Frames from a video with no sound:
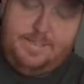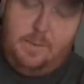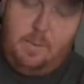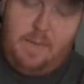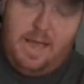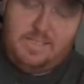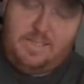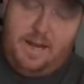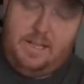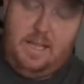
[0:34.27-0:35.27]
WWE has
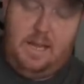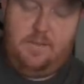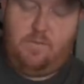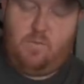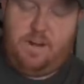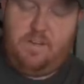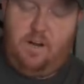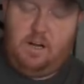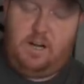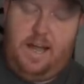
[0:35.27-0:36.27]
signed a lot of Ring of
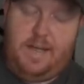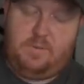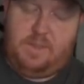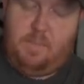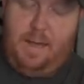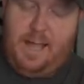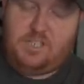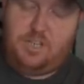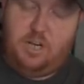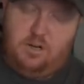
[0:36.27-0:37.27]
Honor guys within the
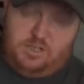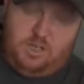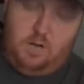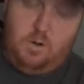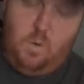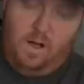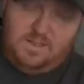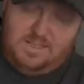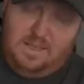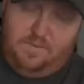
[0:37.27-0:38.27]
past year or so. Who
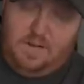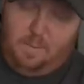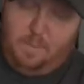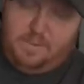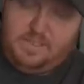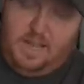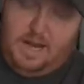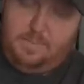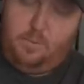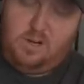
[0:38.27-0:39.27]
else is left for WWE to
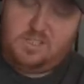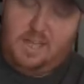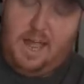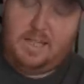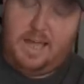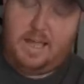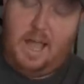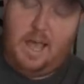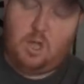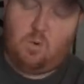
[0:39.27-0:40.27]
sign? Personally, I like
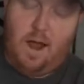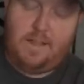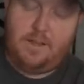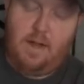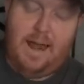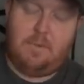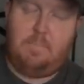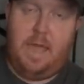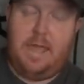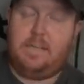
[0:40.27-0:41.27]
Kyle O'Reilly or
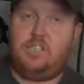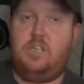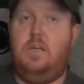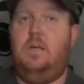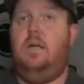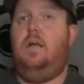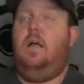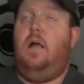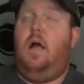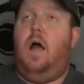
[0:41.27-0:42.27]
Adam Page.
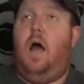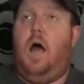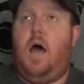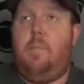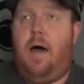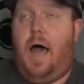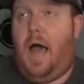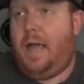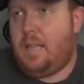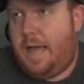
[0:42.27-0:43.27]
I
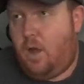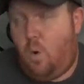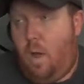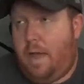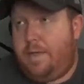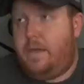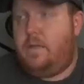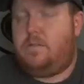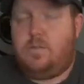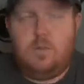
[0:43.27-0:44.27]
like
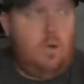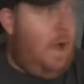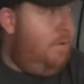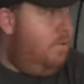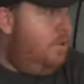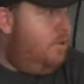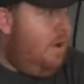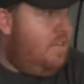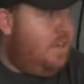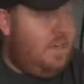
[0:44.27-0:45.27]
O'Reilly too. I really do.
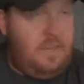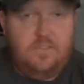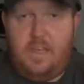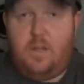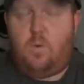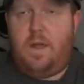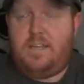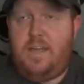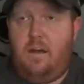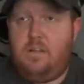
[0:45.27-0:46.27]
I think he's a
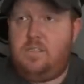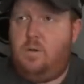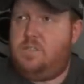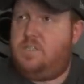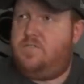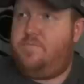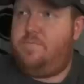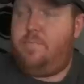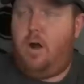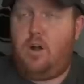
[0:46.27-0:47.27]
great talent. So is his
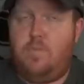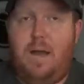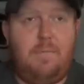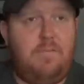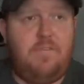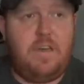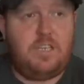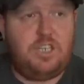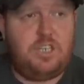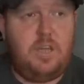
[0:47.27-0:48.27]
partner, Bobby
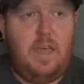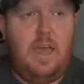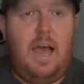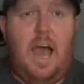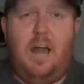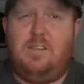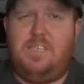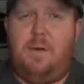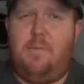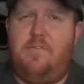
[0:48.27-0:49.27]
Fish. I don't
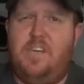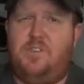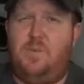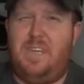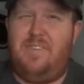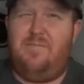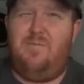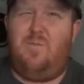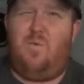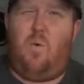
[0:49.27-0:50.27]
see Bobby Fish really
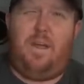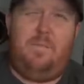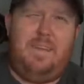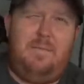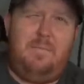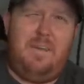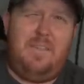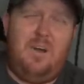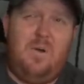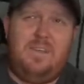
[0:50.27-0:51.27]
working with WWE
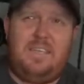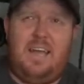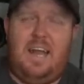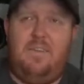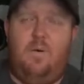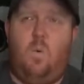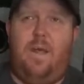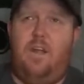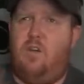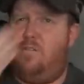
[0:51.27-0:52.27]
though. He's got kind of a
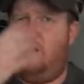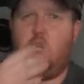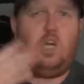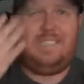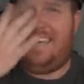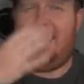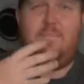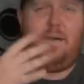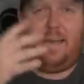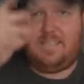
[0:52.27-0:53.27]
weird look to
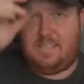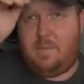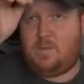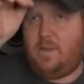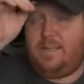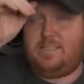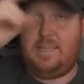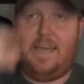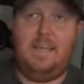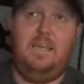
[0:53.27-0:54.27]
him, I guess is the best way I can
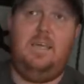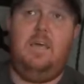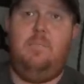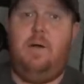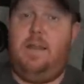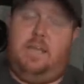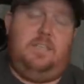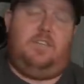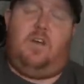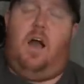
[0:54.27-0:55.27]
say it. But
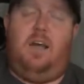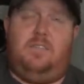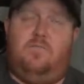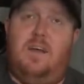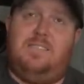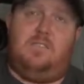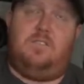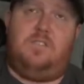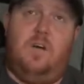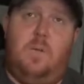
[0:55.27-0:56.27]
he's an awesome wrestler,
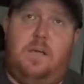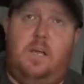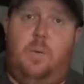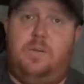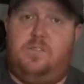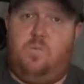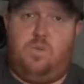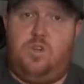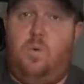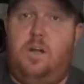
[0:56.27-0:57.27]
so they could always
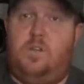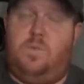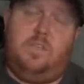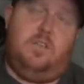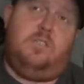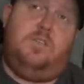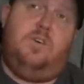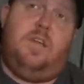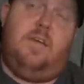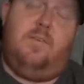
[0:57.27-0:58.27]
do wonders with his look too.
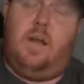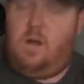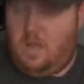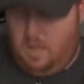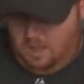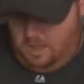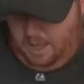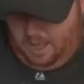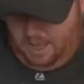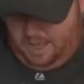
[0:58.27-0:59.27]
You never know.
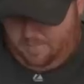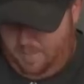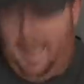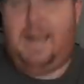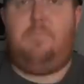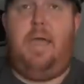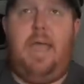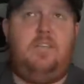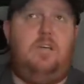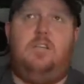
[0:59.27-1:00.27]
Adam
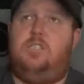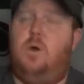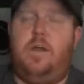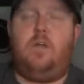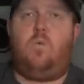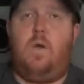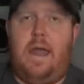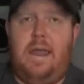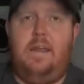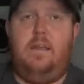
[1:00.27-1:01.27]
Page is also a
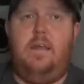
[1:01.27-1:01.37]
great